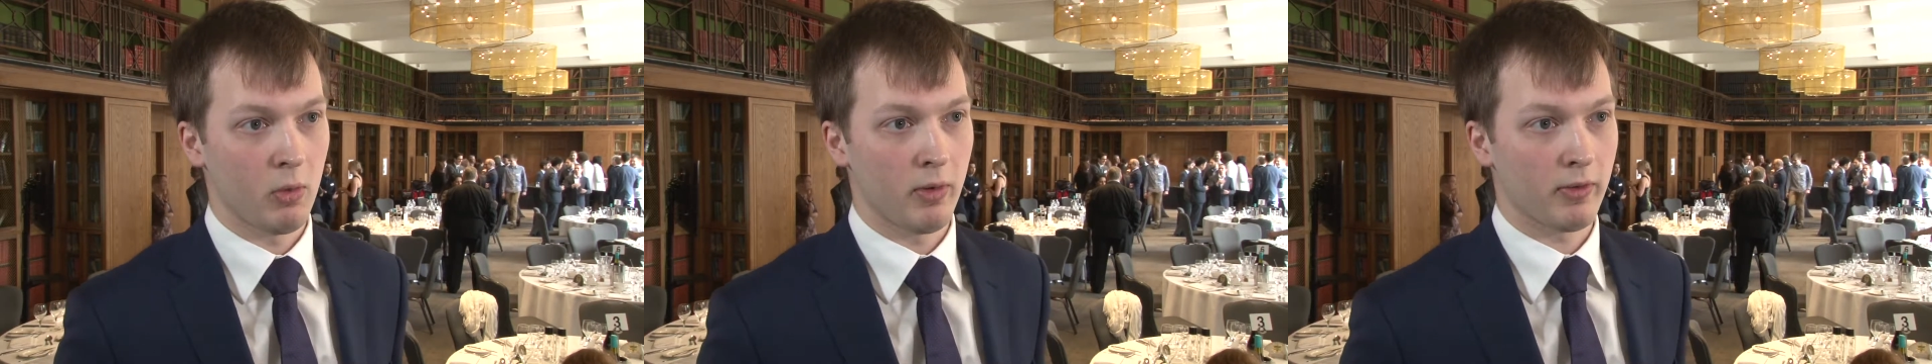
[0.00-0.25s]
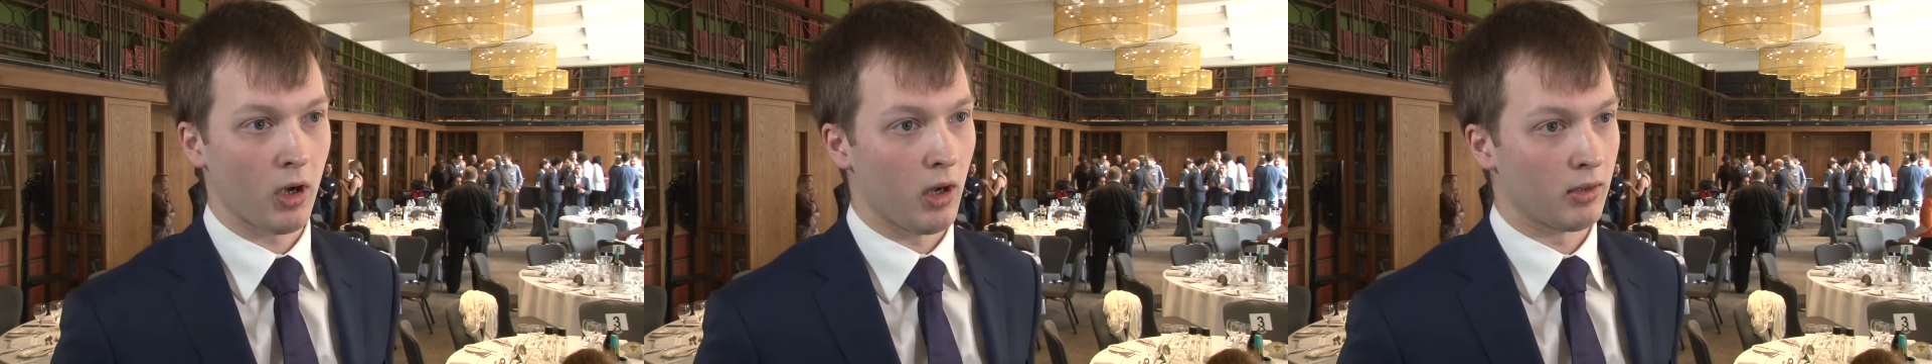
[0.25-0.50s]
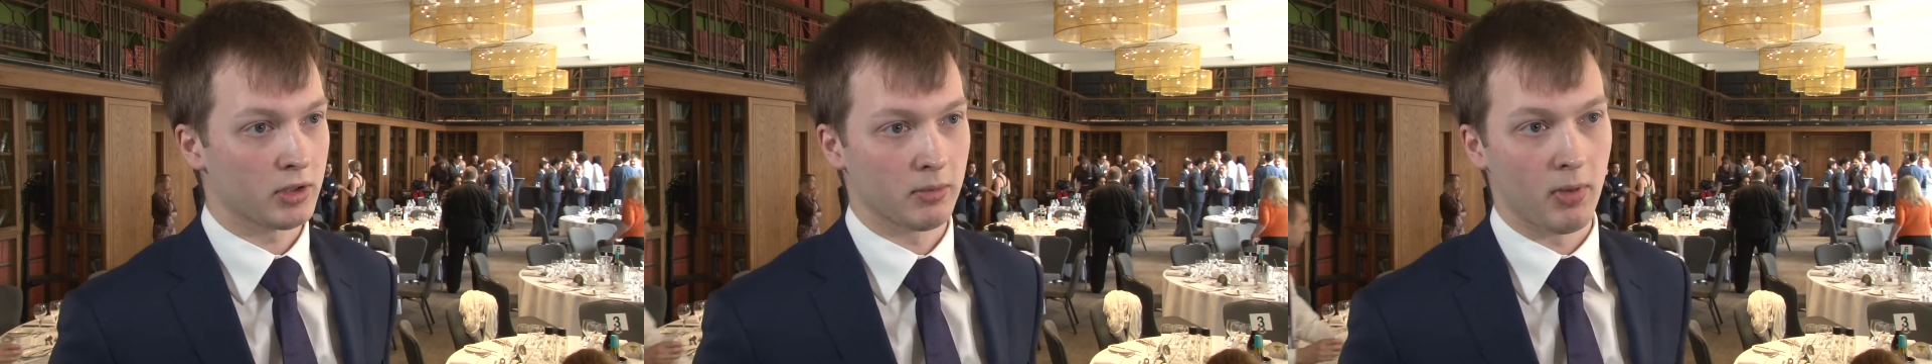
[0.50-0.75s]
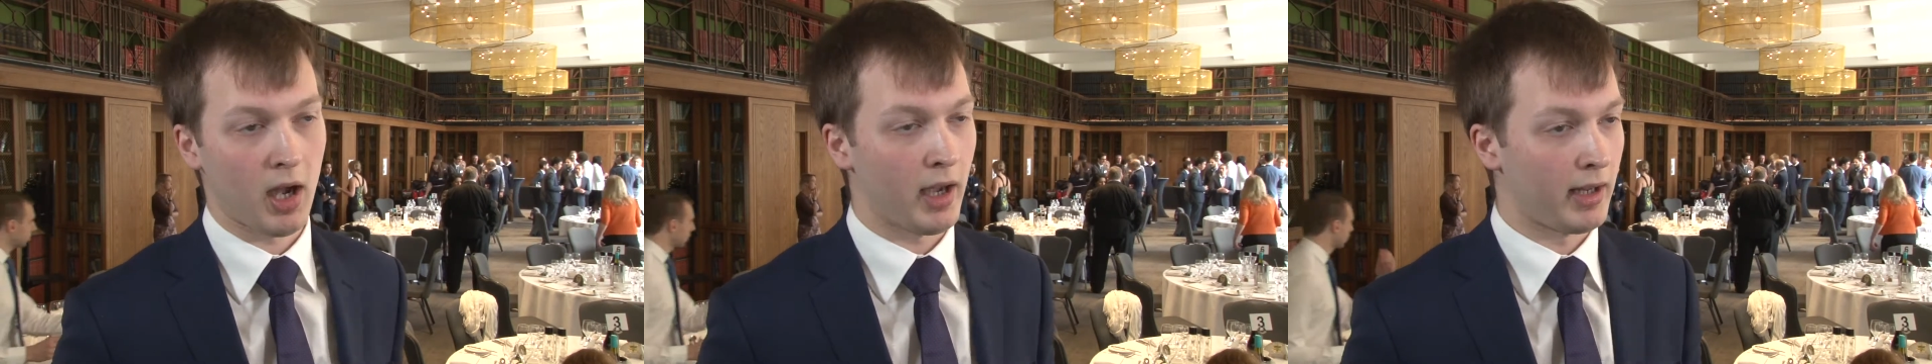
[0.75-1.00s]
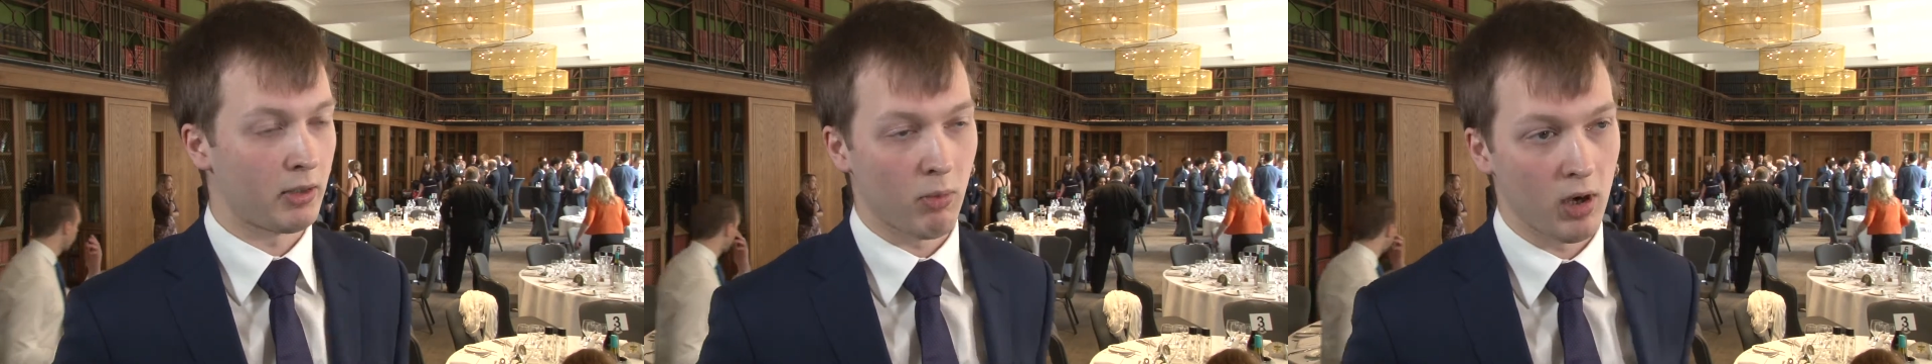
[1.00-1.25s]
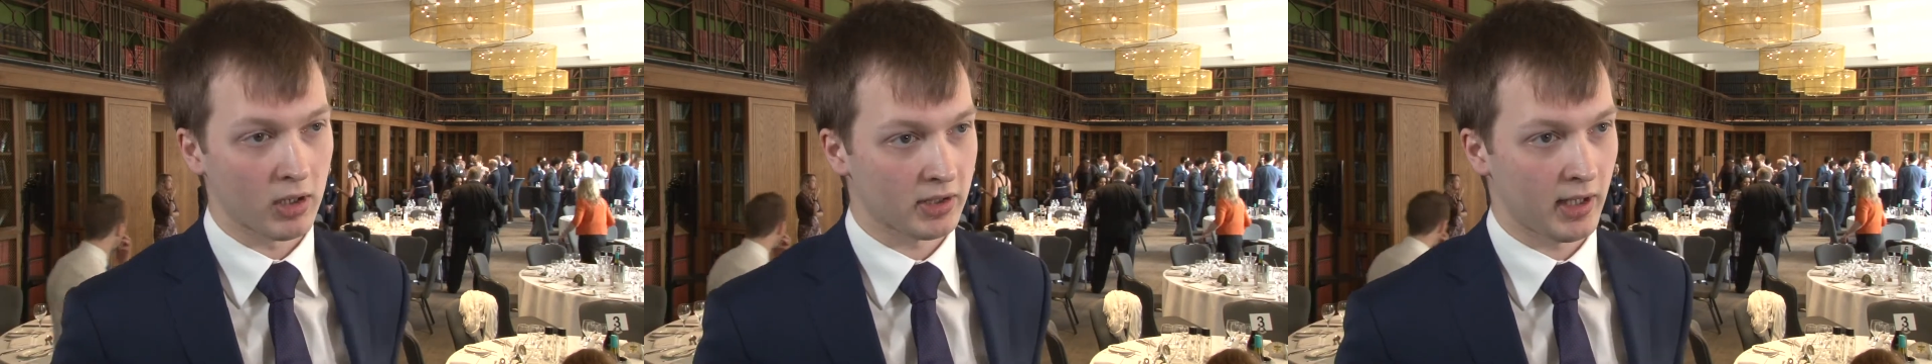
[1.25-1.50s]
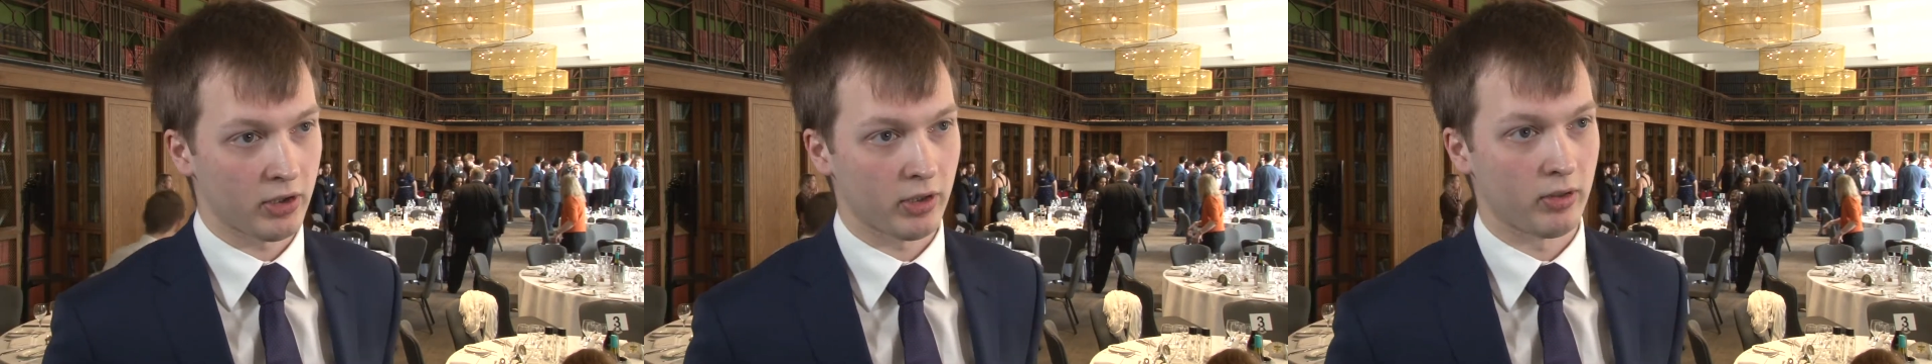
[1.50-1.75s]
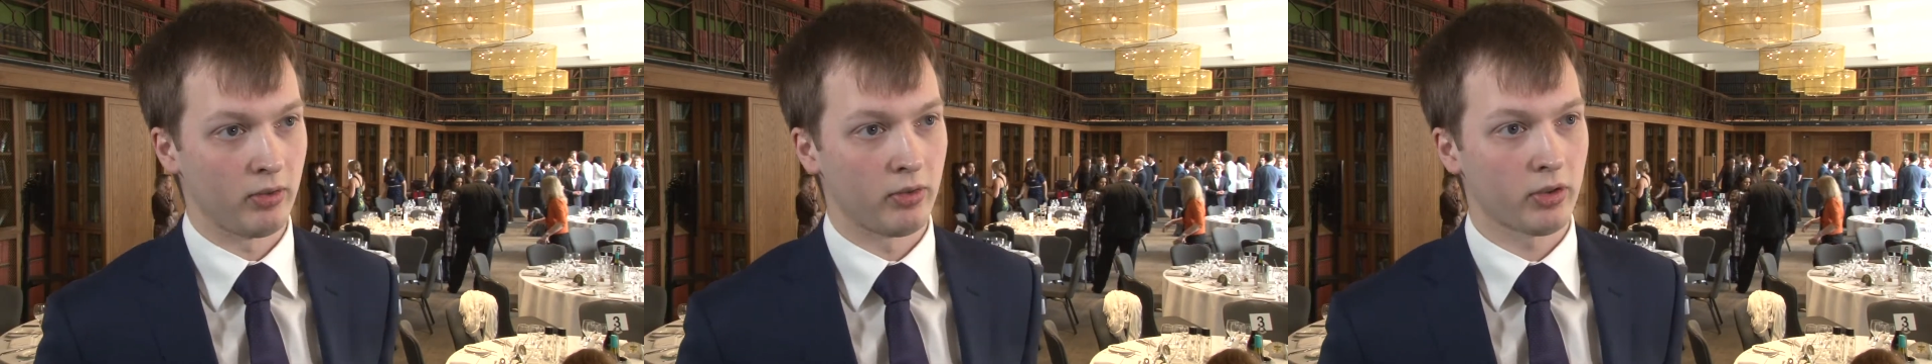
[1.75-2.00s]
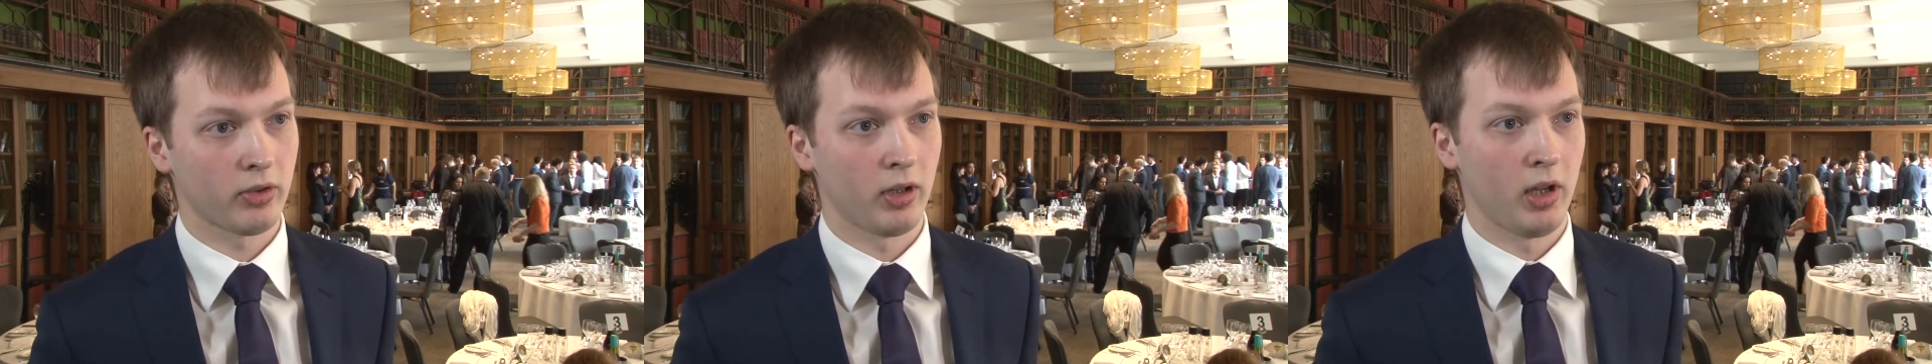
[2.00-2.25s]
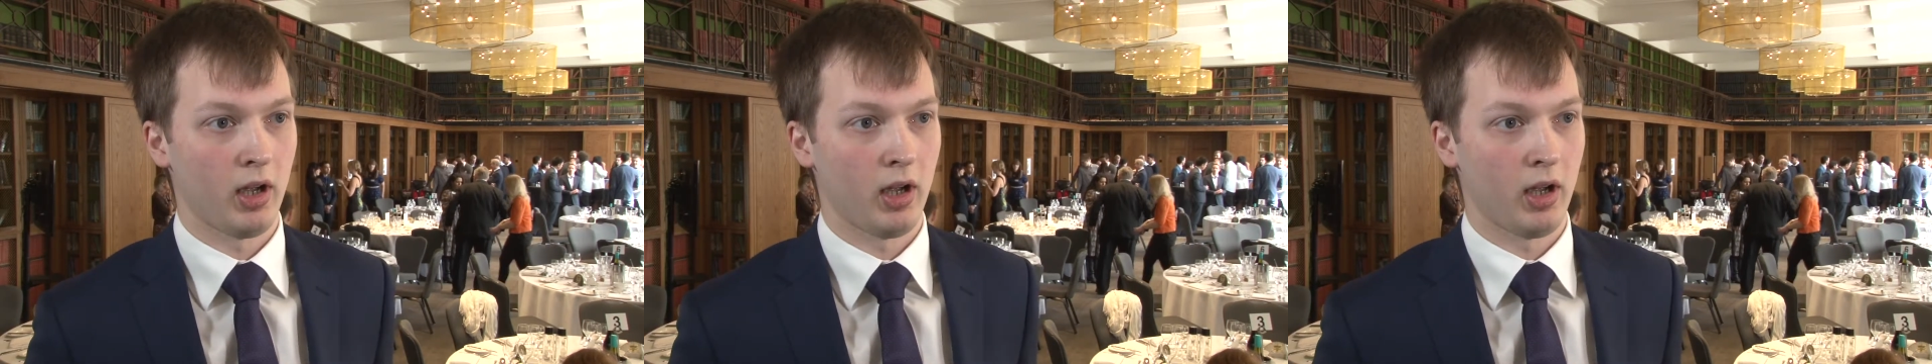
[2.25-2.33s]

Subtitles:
we've got some high-end workstations,